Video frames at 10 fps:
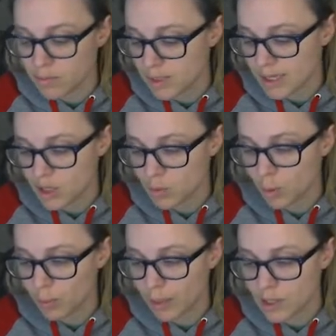
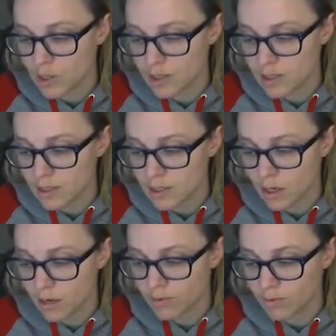sketchbook pages and
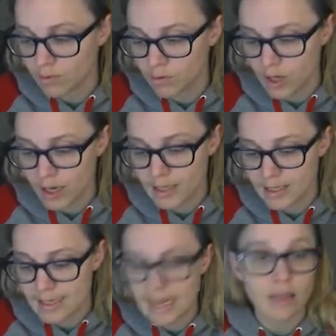stuff, trying to
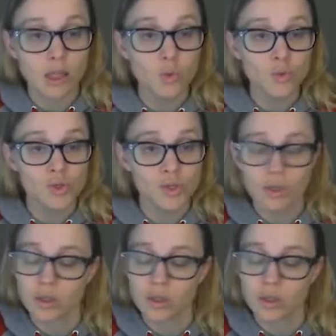stay loose.